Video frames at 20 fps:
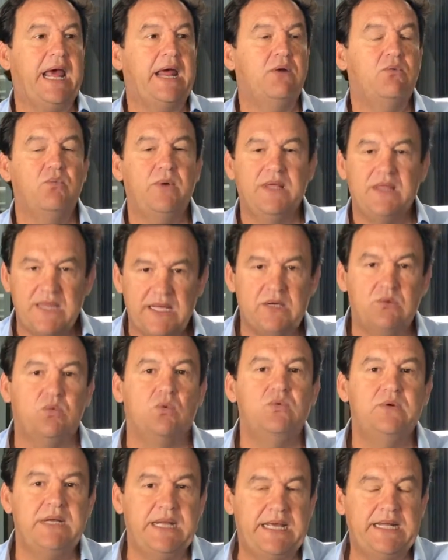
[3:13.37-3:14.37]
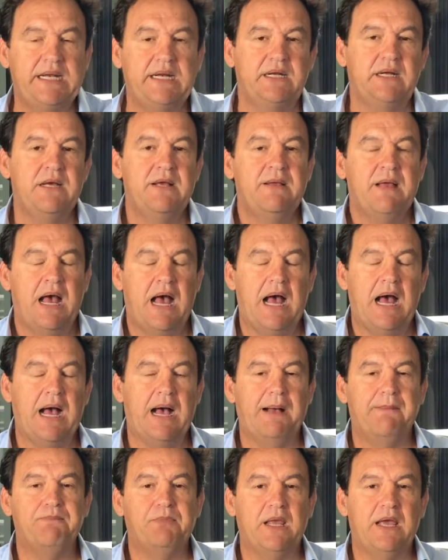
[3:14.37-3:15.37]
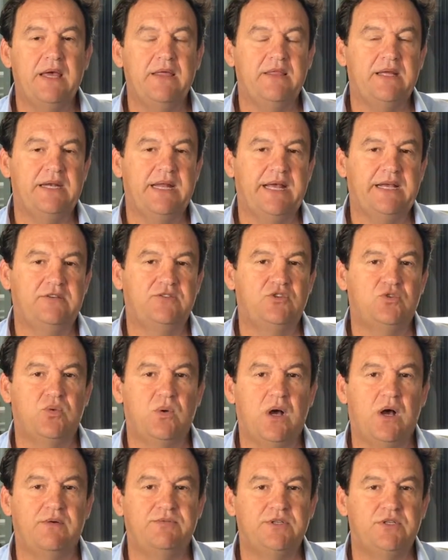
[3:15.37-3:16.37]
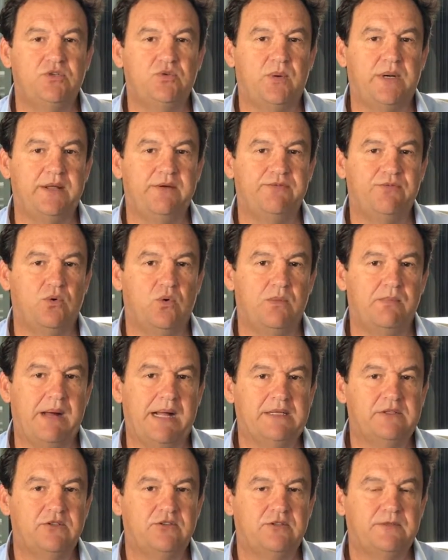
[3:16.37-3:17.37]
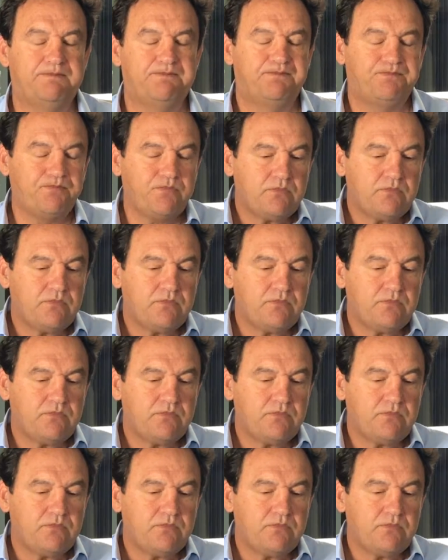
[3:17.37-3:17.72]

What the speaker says: and we think we'll need it in the next 12 to 24 months.